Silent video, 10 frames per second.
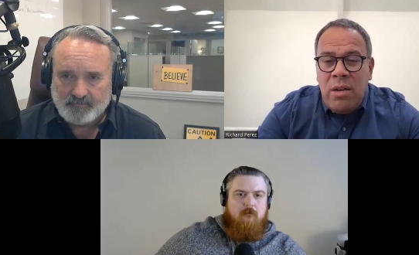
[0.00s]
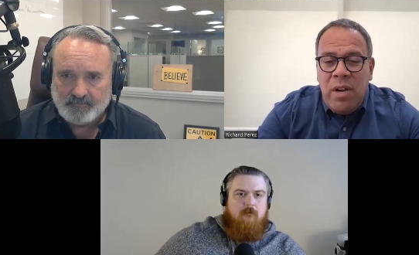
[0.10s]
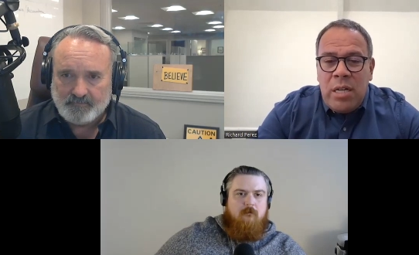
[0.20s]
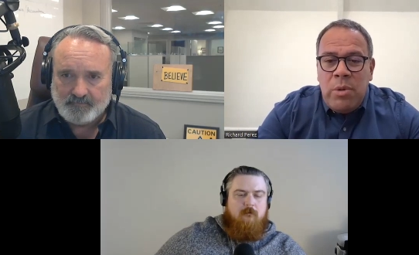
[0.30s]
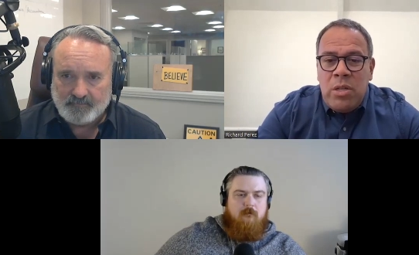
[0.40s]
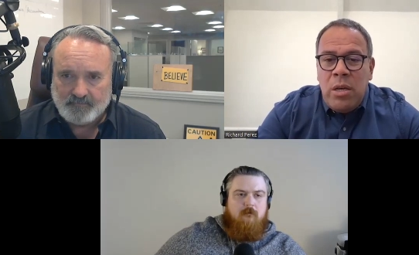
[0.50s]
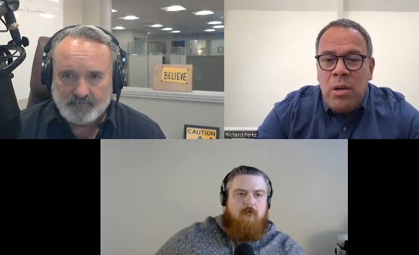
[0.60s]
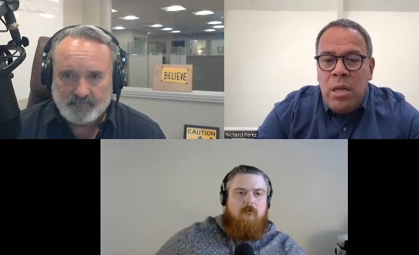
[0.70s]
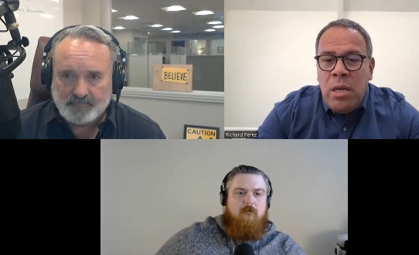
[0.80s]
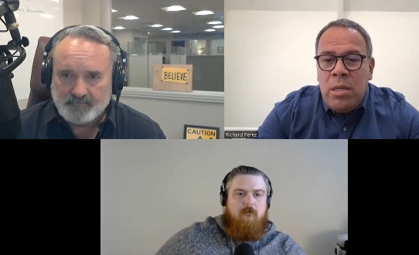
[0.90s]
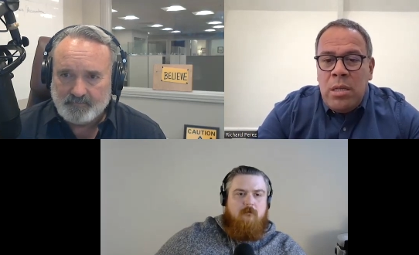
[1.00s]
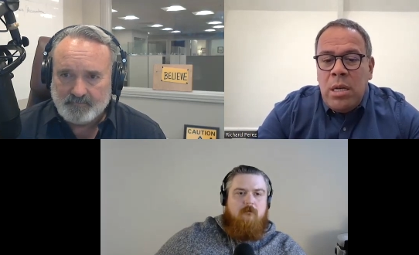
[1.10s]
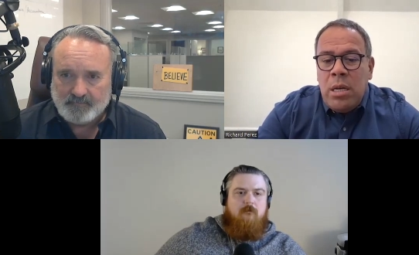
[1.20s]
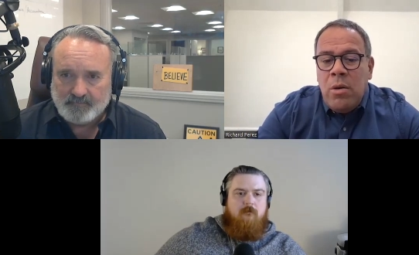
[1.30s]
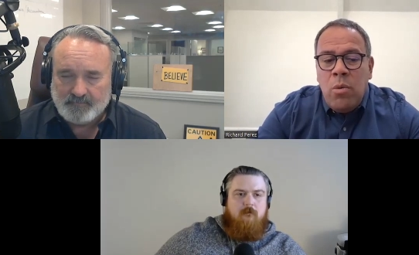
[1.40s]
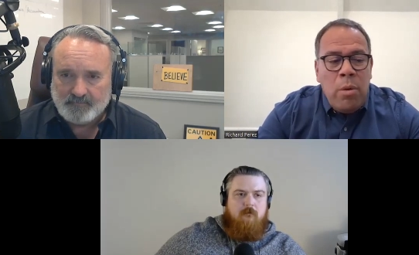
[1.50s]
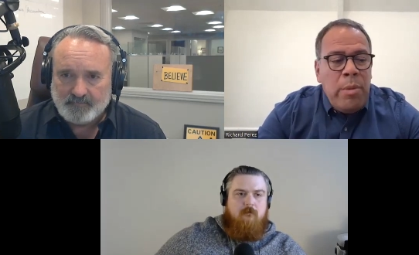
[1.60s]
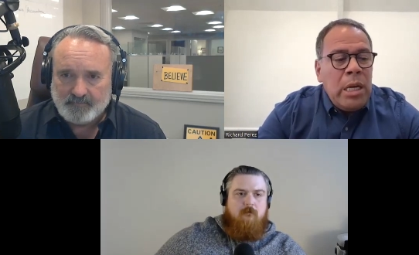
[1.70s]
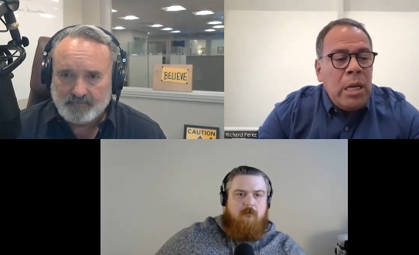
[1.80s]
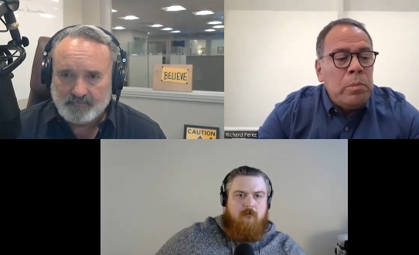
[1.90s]
Speaker 1: investments that that uh, we're
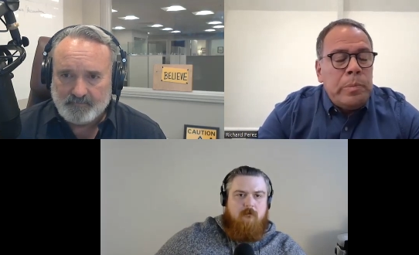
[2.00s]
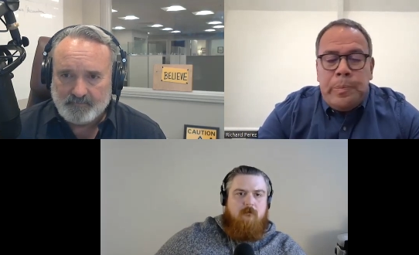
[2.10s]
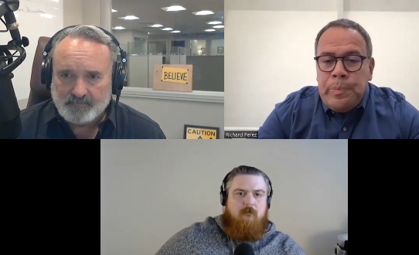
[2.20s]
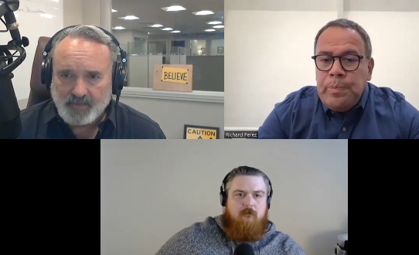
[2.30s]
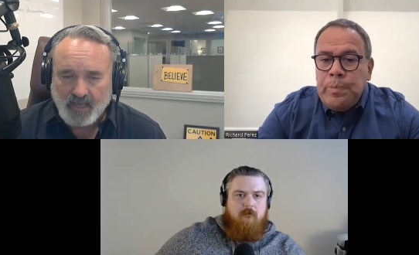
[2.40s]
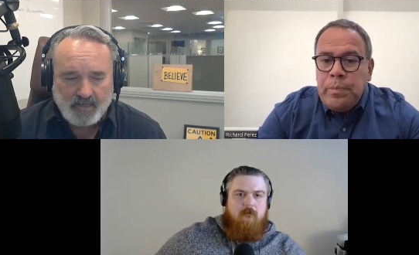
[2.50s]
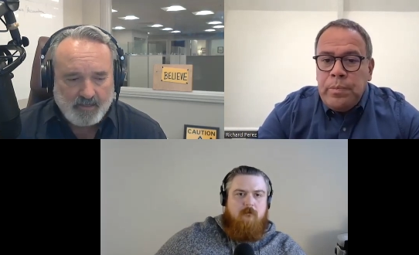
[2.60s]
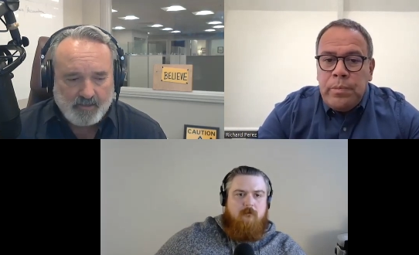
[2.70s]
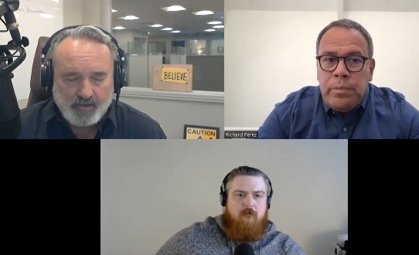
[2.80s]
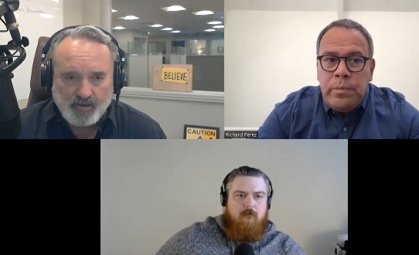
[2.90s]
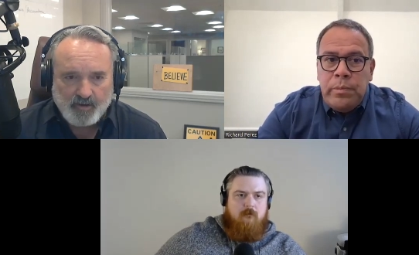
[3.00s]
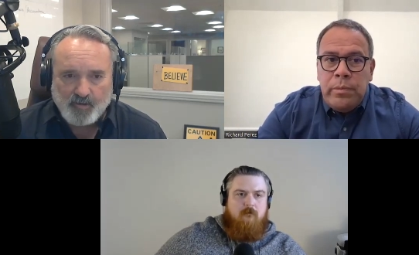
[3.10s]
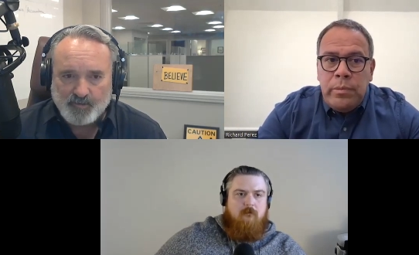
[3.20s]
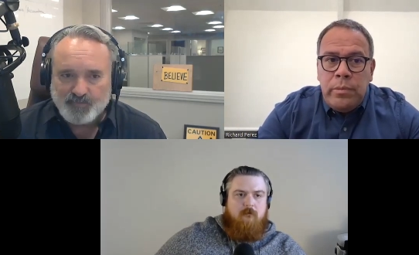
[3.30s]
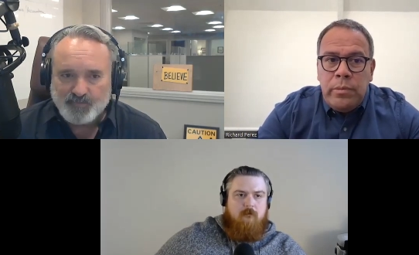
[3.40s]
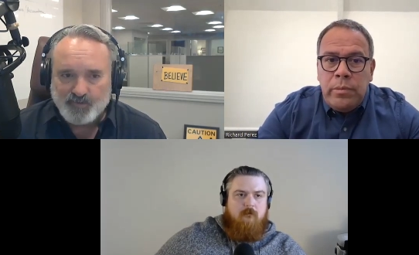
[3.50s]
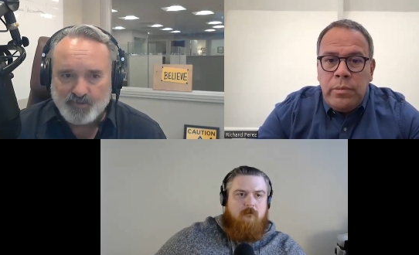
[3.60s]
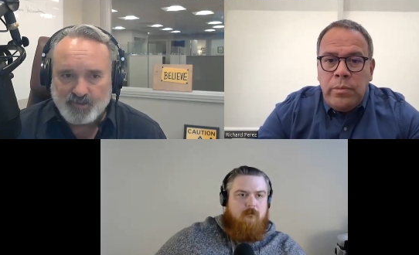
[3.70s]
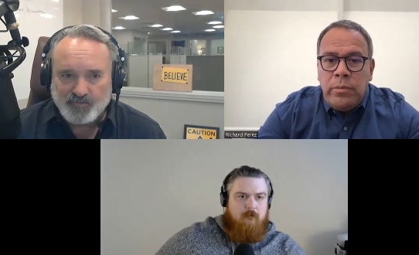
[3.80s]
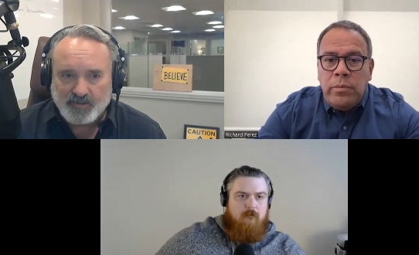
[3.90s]
making.
Speaker 2: Always
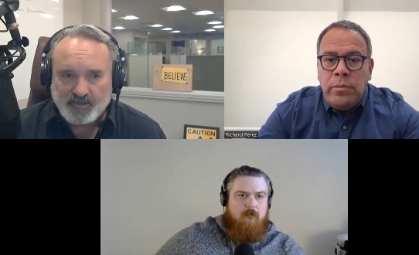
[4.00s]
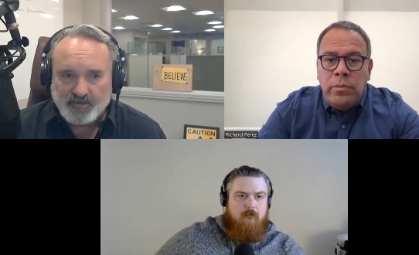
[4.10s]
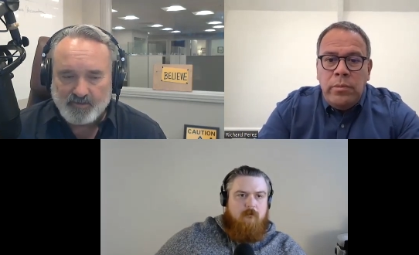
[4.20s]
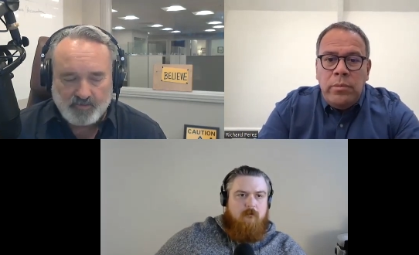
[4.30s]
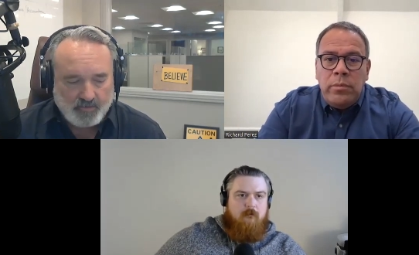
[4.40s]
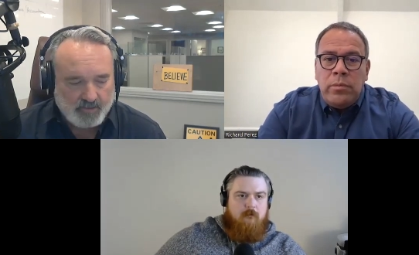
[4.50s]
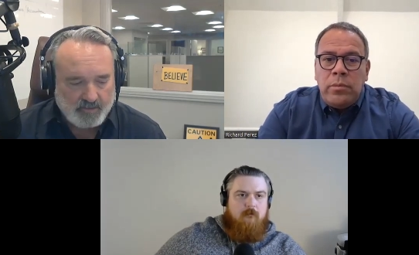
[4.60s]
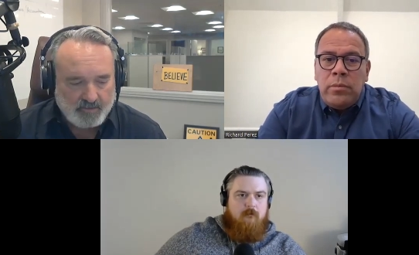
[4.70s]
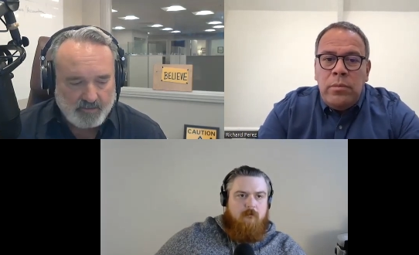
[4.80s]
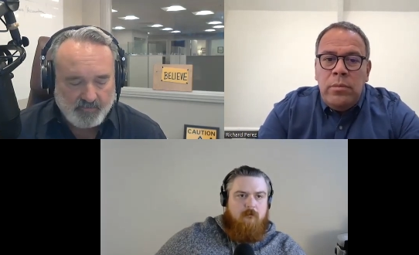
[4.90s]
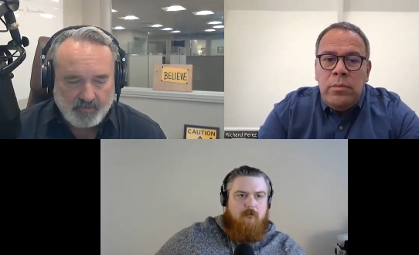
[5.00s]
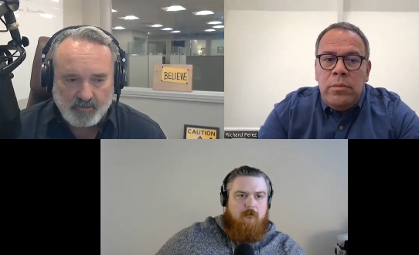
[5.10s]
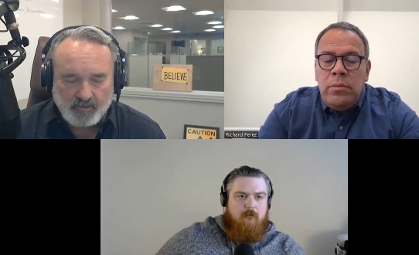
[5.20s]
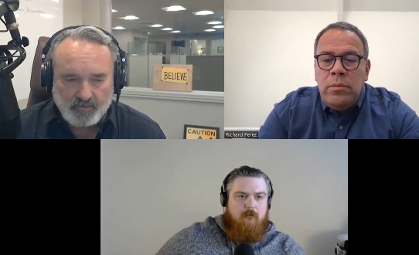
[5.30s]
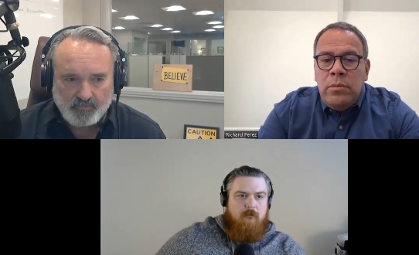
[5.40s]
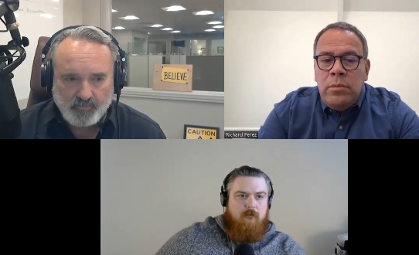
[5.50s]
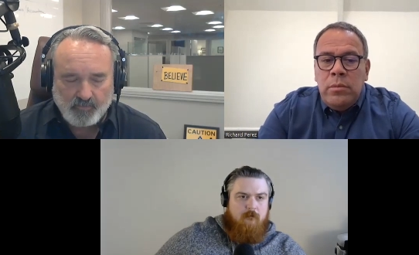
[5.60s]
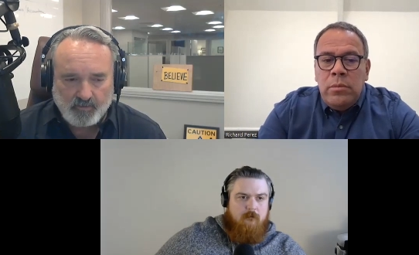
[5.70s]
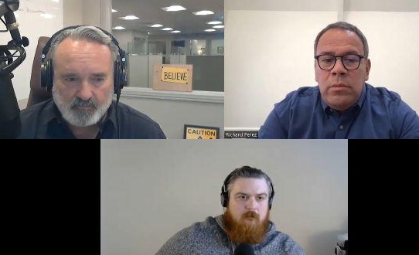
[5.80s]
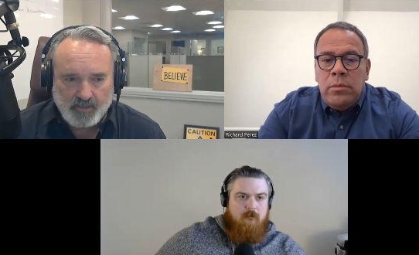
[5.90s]
music to my ears because having done this
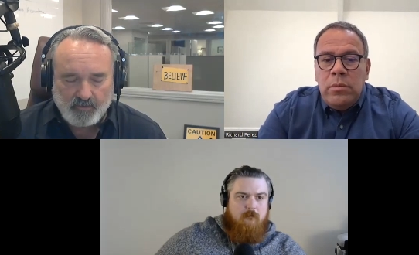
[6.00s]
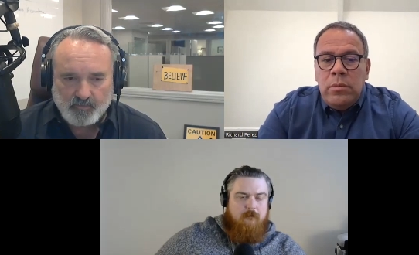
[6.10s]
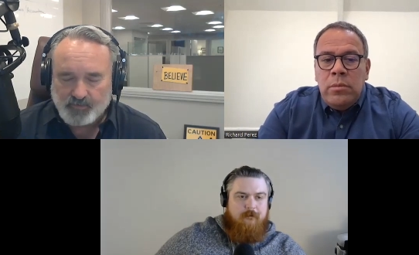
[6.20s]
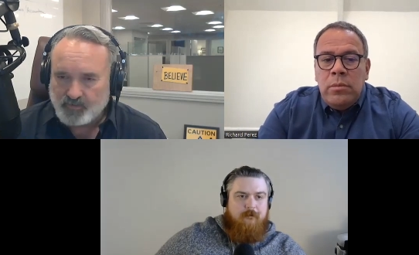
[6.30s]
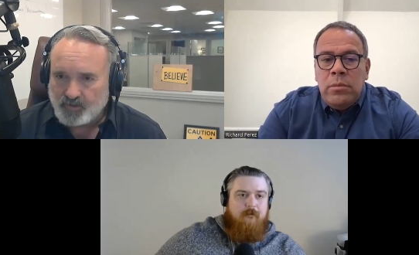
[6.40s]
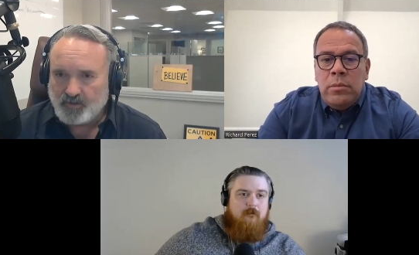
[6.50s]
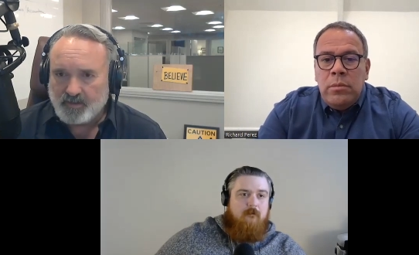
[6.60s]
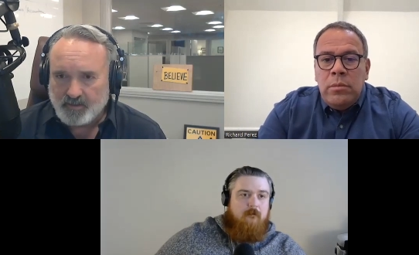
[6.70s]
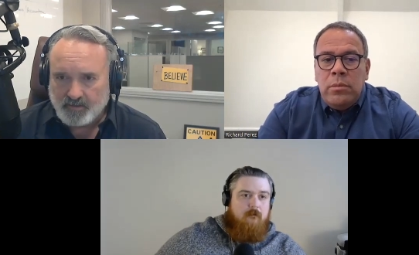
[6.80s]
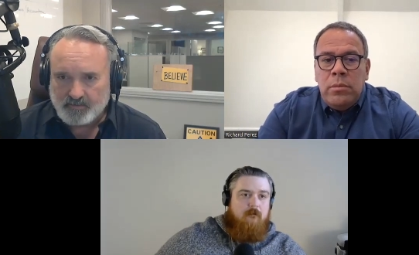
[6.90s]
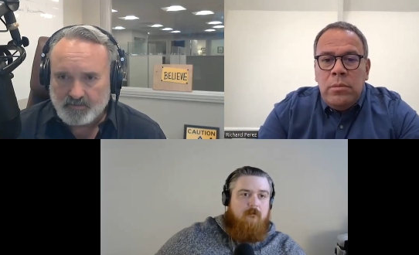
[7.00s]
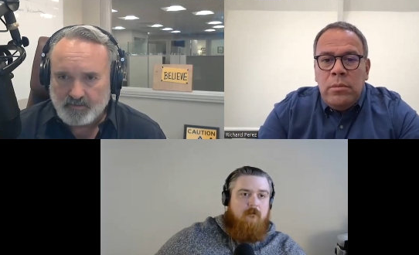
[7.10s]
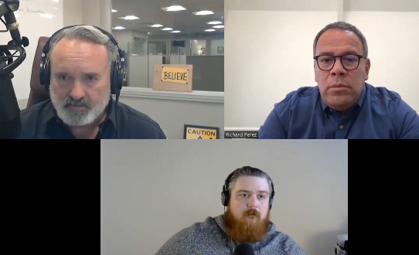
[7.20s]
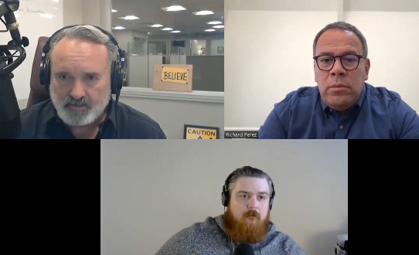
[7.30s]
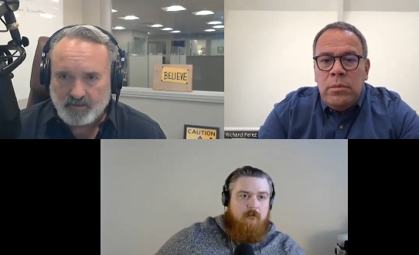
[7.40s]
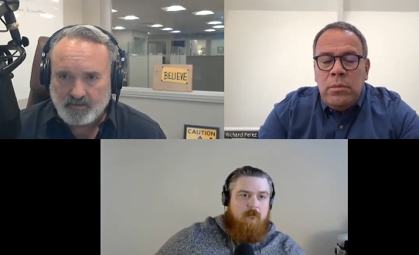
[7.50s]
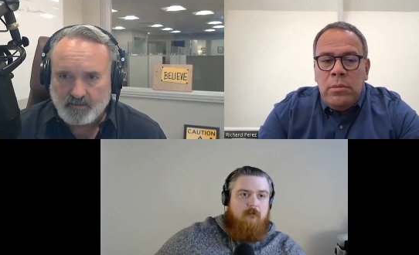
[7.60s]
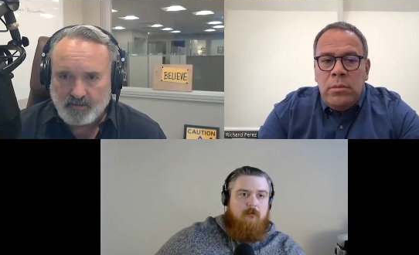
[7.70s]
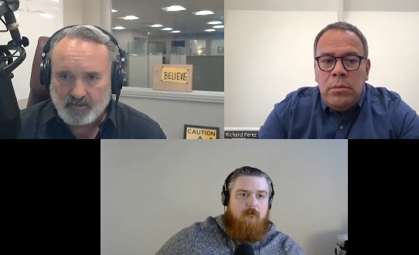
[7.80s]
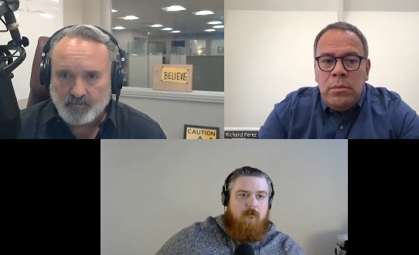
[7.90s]
for now almost 30 years and
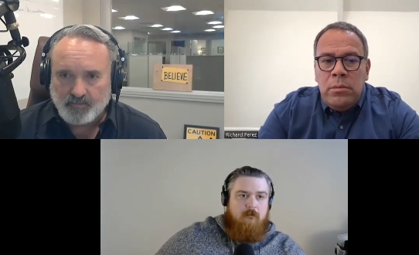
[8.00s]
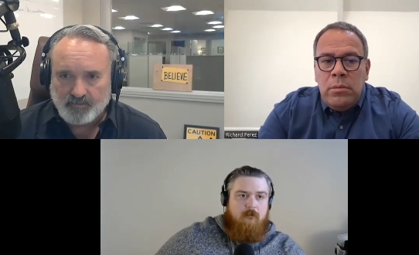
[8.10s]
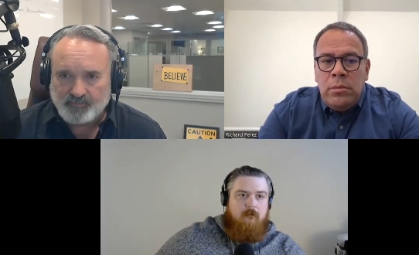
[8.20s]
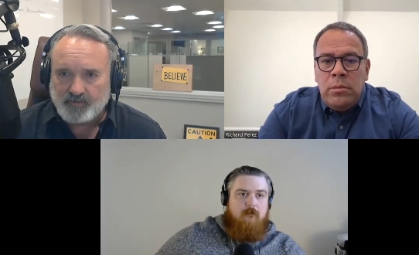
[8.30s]
seeing a number of